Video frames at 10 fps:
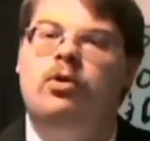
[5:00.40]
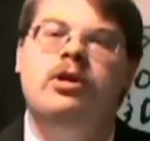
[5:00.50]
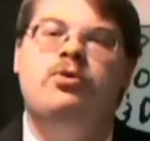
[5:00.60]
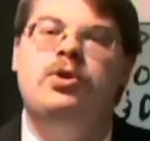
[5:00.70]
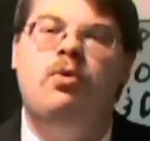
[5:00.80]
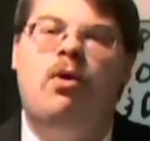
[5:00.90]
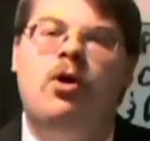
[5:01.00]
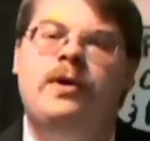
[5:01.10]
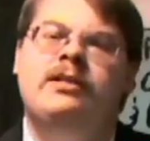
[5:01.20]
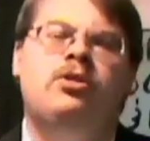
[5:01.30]
learning who you
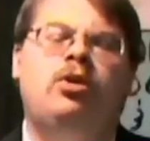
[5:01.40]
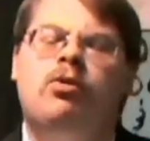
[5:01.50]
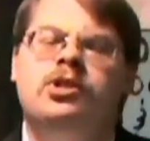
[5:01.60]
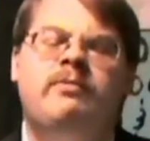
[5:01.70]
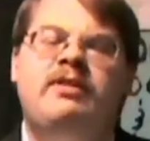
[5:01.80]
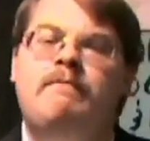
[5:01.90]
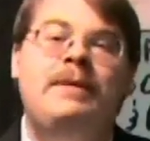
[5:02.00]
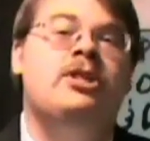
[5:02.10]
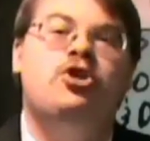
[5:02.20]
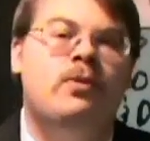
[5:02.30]
are, you get to learn some of the
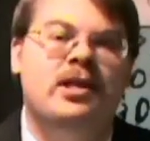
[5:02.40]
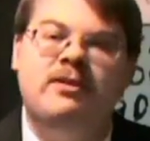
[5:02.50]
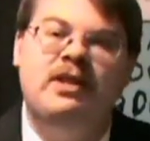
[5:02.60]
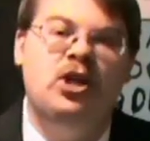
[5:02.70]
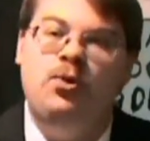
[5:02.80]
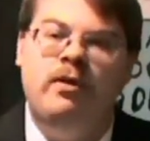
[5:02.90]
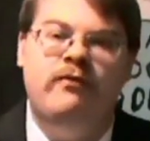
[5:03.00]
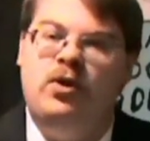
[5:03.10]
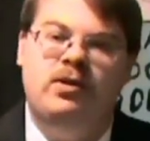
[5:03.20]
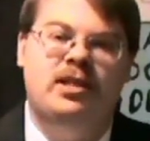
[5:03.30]
mysteries of the
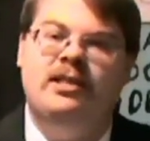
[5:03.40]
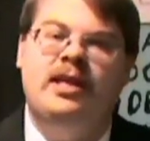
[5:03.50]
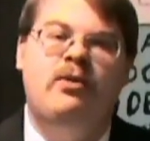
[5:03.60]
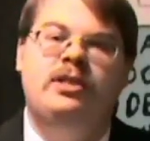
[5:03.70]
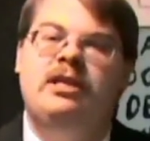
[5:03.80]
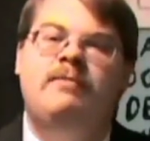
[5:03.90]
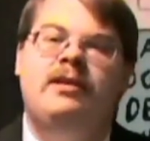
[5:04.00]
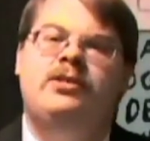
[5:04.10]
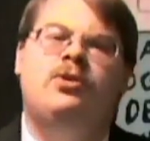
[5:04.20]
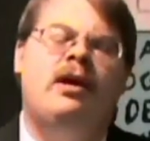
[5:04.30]
universe. That's how deep it
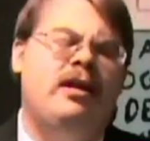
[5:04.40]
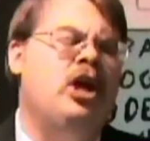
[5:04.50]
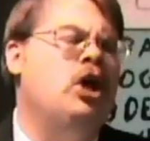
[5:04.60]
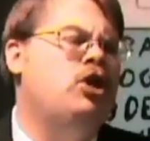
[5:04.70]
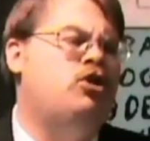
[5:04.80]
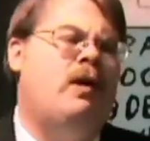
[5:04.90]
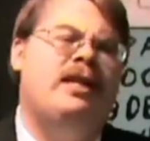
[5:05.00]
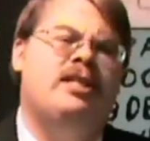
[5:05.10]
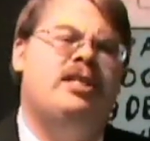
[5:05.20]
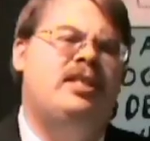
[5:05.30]
is. You're not trying
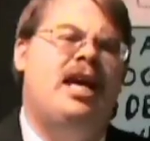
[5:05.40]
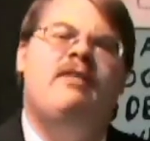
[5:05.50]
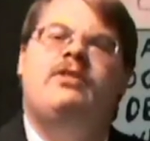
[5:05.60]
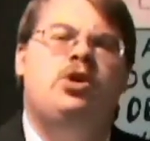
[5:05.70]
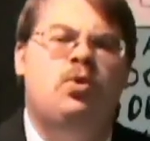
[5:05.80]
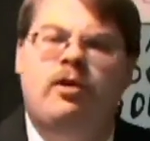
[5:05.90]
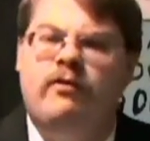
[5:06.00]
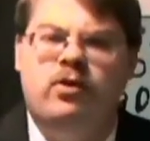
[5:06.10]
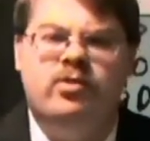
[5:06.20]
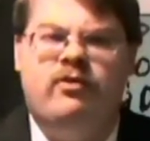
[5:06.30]
to save the
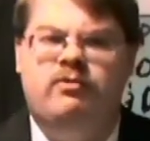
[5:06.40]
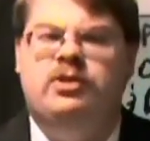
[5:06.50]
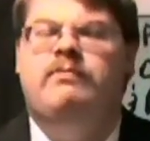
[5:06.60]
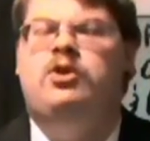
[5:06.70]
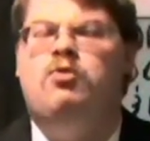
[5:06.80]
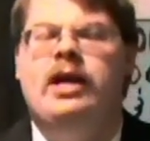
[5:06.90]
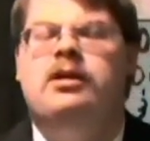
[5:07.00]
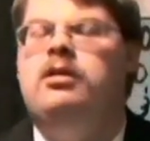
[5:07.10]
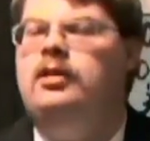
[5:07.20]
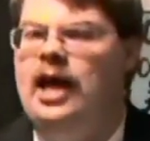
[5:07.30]
universe from some great
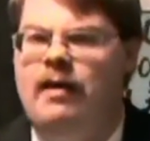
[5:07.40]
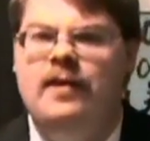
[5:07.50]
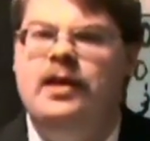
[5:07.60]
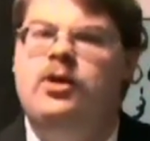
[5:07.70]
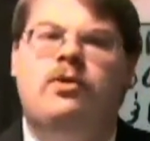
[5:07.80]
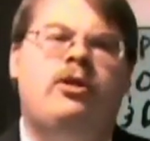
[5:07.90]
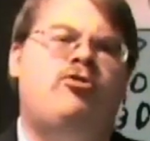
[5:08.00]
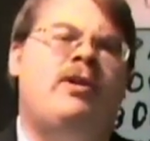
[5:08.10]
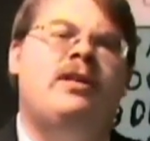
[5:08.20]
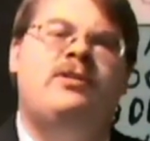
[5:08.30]
calamity. You're not
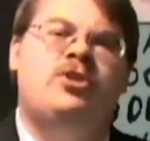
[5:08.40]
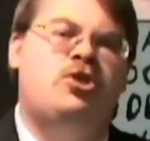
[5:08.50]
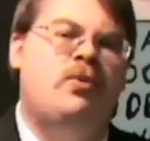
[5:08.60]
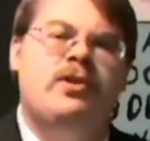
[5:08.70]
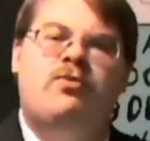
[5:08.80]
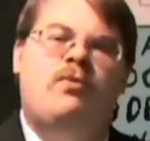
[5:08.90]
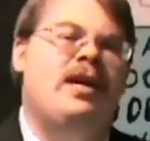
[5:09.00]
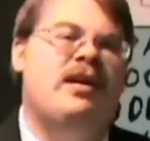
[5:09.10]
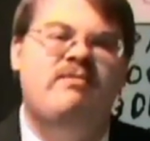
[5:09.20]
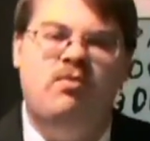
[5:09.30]
trying to destroy the
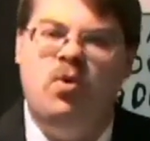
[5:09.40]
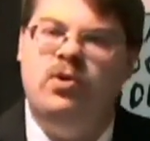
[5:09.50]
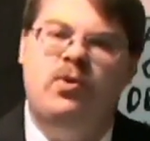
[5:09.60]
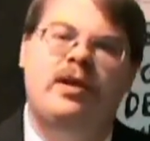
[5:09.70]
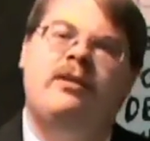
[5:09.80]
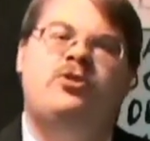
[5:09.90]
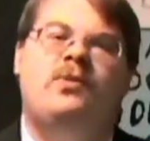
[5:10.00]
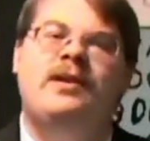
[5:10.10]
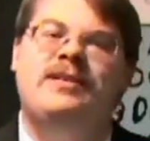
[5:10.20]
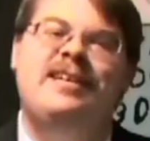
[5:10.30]
ring and mortar. You're not
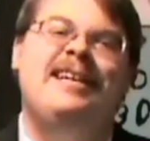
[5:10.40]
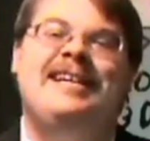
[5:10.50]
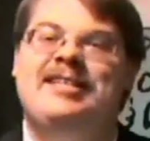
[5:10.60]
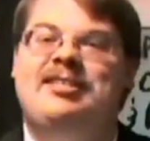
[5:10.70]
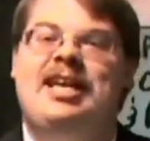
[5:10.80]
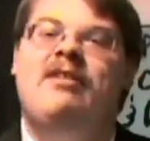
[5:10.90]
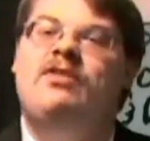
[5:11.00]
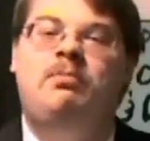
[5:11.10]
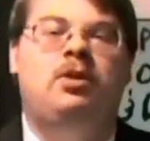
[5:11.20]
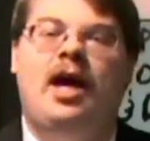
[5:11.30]
trying to save
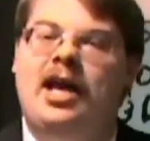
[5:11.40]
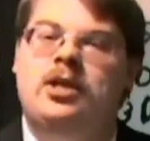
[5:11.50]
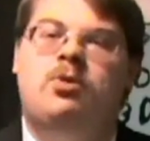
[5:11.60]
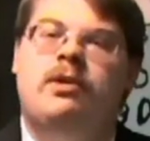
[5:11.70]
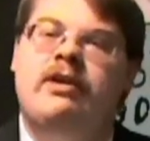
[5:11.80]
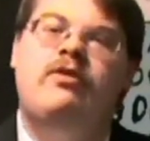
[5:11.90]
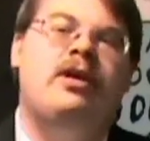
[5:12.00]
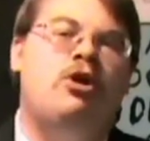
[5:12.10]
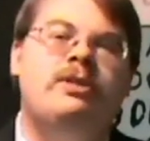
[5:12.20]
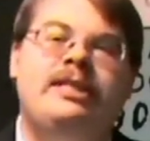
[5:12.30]
the planet or whatever. It
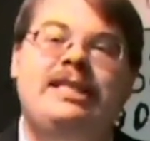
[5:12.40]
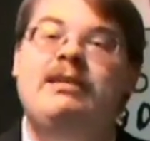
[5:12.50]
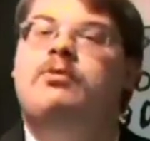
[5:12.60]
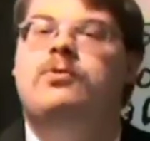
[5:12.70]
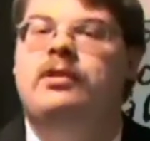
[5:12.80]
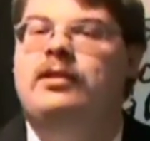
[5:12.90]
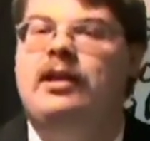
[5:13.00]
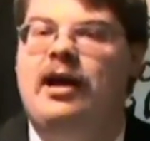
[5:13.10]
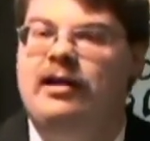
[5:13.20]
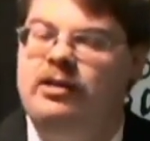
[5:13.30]
goes deeper than
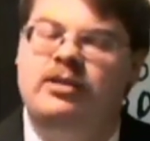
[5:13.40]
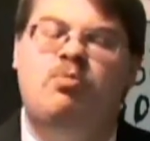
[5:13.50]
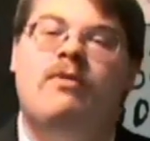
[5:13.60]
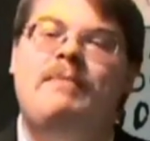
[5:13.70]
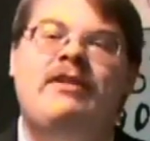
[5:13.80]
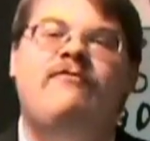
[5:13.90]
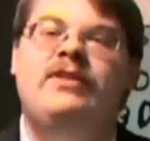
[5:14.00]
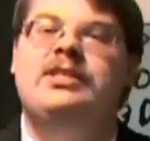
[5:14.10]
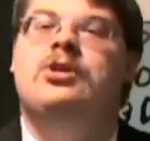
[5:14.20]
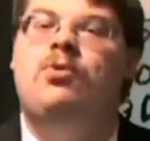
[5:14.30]
that. It gets more
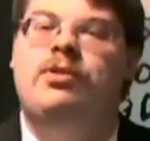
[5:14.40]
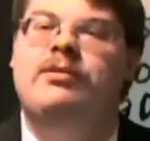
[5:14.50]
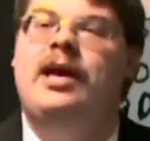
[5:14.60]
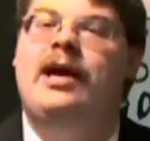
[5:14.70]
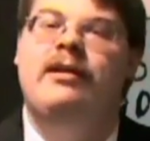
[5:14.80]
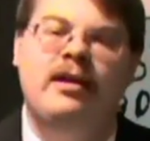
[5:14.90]
metaphysical than that.